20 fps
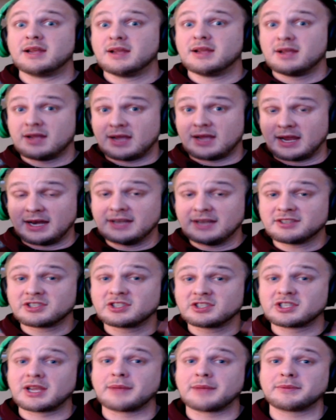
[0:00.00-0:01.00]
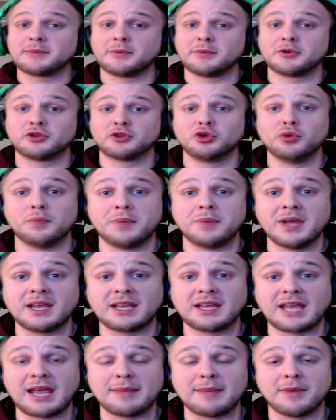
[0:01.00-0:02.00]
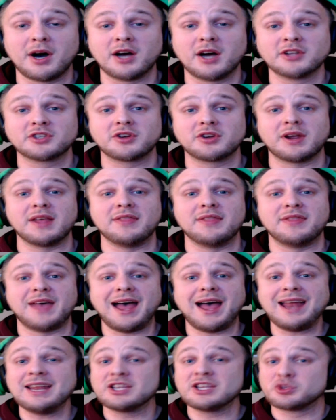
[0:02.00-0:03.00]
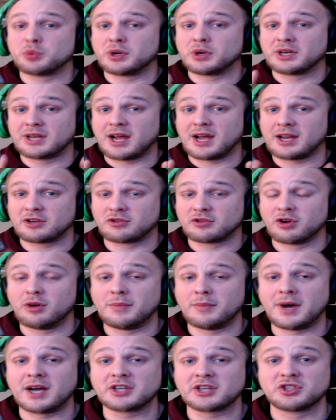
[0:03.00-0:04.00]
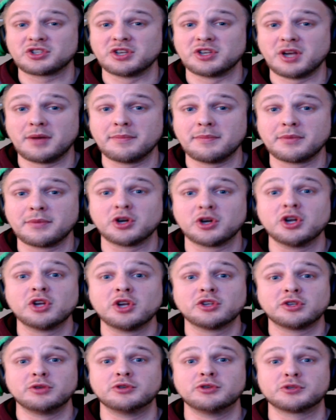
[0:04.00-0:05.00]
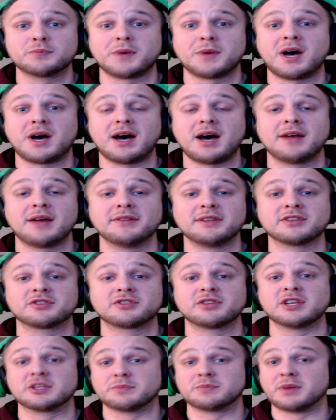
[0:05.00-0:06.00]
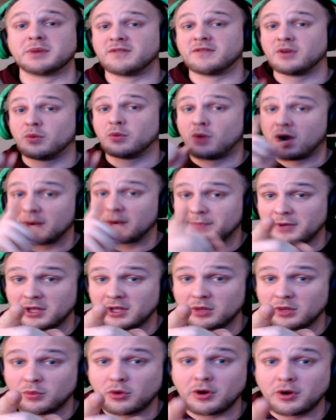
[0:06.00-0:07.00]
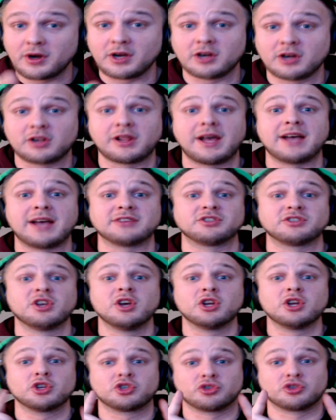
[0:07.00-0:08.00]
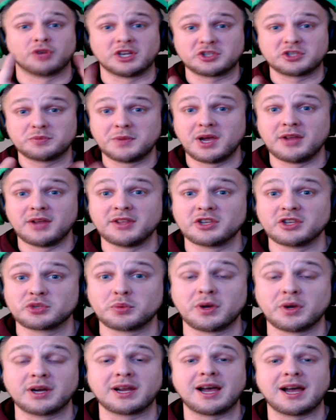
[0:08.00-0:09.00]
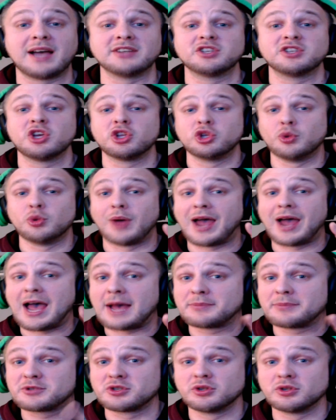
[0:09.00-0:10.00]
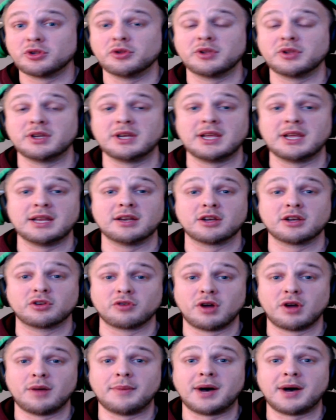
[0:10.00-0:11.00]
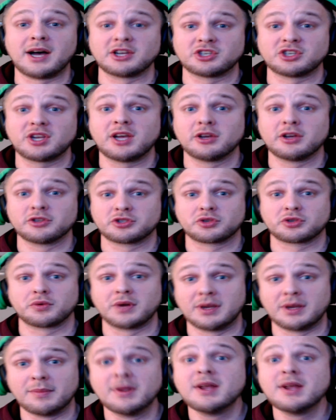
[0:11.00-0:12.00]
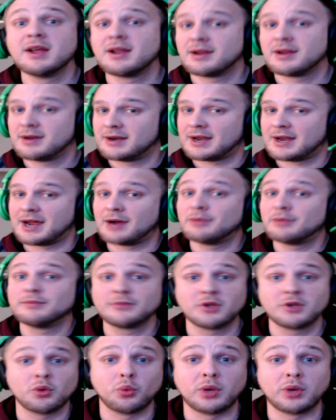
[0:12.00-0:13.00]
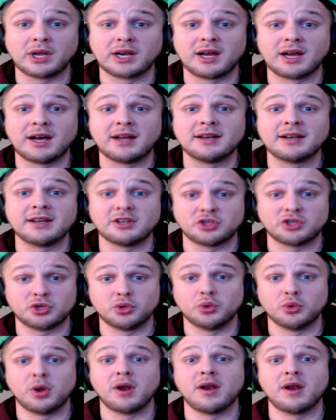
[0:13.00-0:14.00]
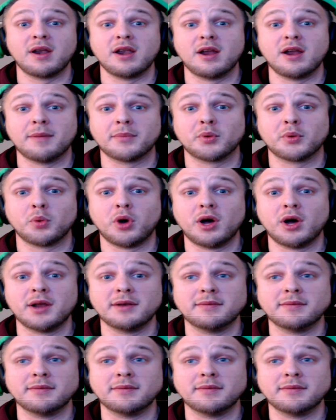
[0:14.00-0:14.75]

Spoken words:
it is susceptible to Big Game Hunter, and that is what got grenache the number 2 spot on this list. But if you want to play the warrior class, trust me on this one, guys, you absolutely need grenache Hellscream. Now, we get on to number 1.